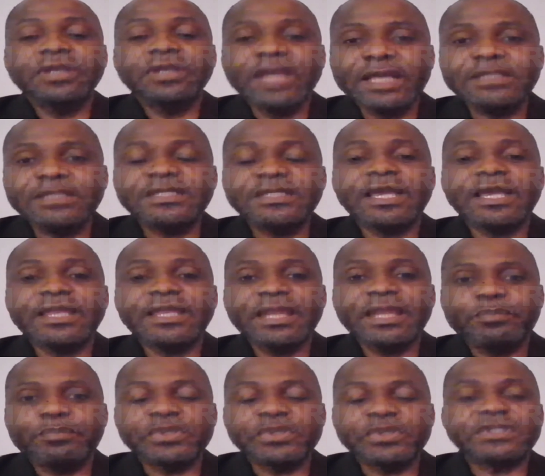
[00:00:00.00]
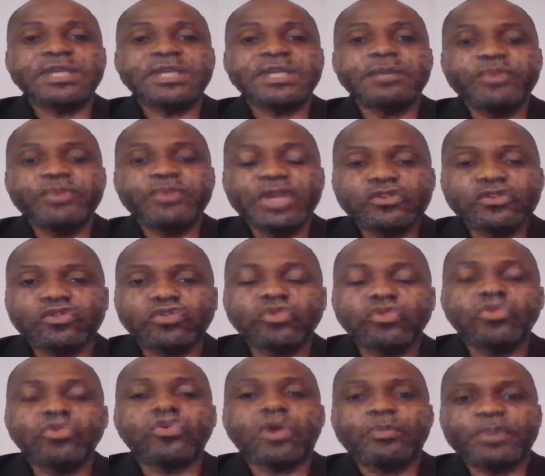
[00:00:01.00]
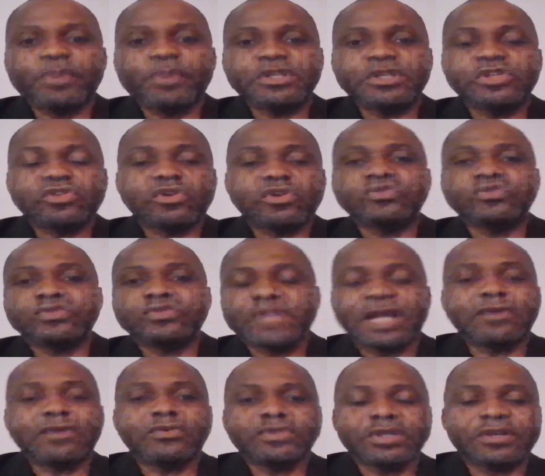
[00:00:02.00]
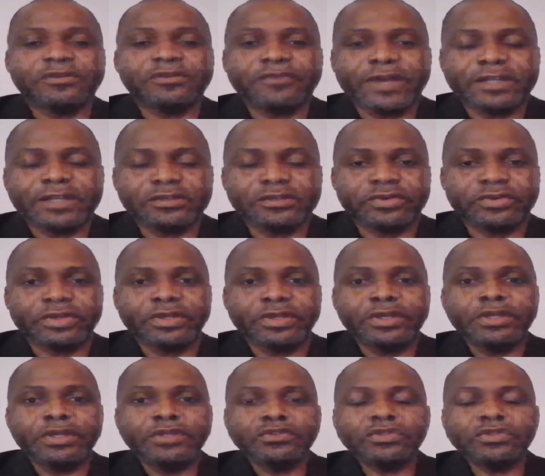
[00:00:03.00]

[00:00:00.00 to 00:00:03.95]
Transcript: Let the NNPCL be a true competitor to Dangote Refinery,